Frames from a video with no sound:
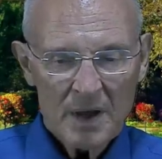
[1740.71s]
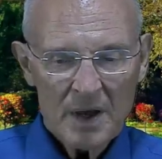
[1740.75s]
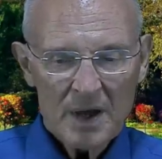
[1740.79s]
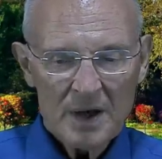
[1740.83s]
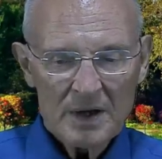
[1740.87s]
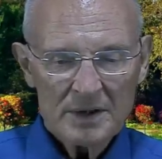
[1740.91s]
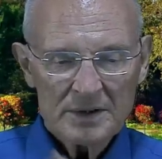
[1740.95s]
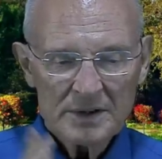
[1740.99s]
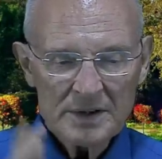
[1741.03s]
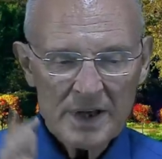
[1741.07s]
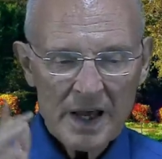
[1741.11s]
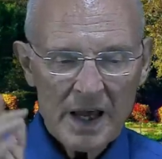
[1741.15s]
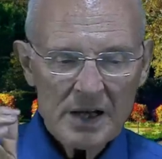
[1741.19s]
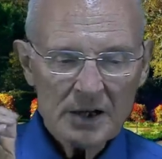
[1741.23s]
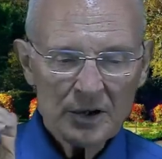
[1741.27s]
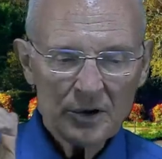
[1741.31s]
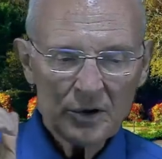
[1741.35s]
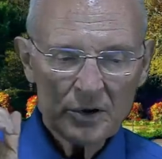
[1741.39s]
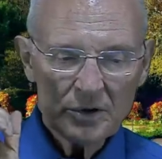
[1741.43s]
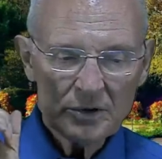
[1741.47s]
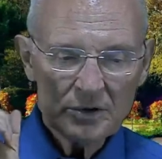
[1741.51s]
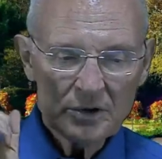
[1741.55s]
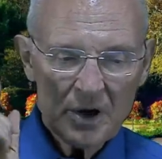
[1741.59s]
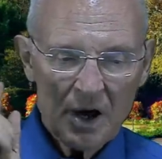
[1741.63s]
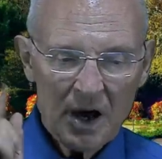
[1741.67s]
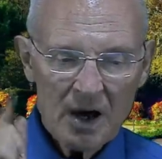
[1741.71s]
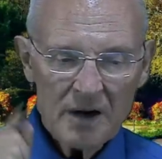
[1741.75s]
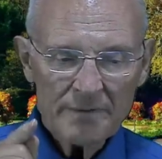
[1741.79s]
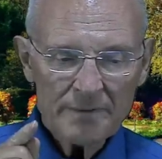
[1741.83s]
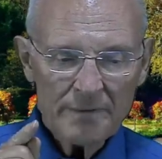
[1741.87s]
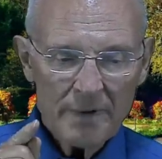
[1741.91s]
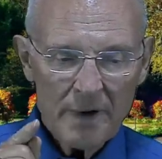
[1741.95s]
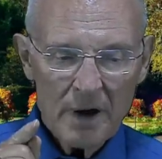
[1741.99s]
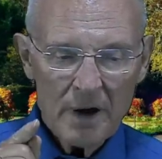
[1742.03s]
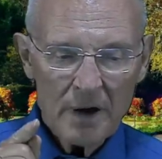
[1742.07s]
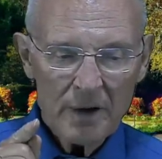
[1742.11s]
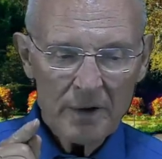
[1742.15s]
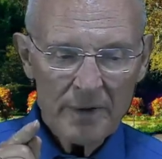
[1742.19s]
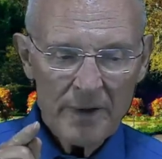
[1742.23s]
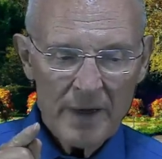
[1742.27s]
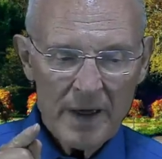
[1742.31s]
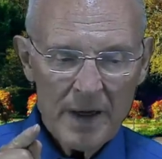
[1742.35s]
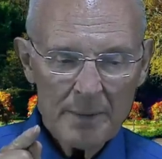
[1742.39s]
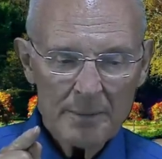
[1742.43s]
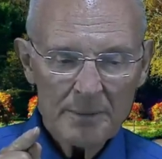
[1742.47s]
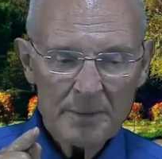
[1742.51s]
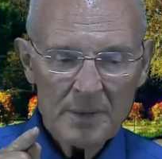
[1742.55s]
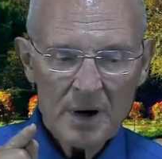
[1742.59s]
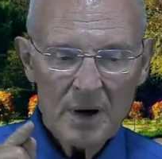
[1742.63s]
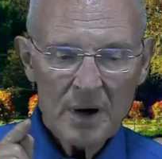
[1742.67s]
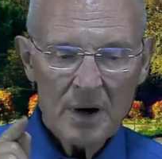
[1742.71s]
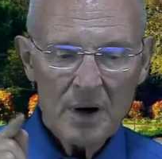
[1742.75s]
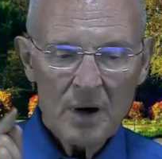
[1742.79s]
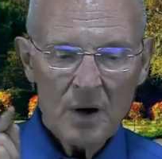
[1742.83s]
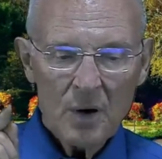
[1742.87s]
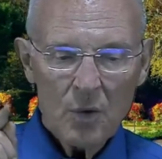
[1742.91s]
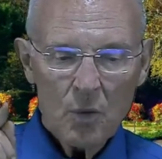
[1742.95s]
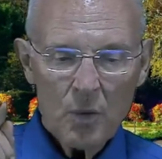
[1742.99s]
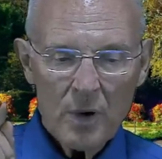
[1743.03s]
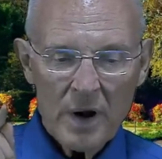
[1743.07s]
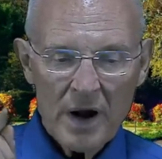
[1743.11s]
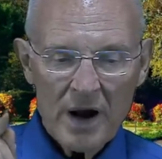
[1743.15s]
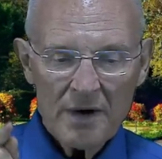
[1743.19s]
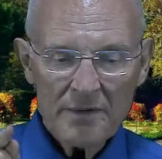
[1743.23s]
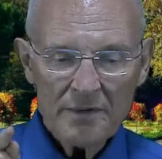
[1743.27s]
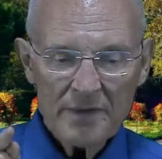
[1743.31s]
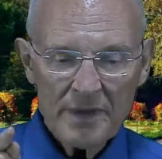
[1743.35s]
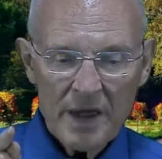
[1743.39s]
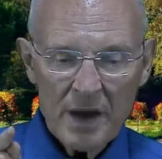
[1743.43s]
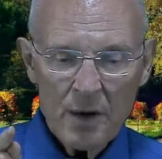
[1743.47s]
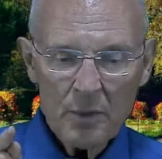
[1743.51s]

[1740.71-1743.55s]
Satan could not follow them wherever they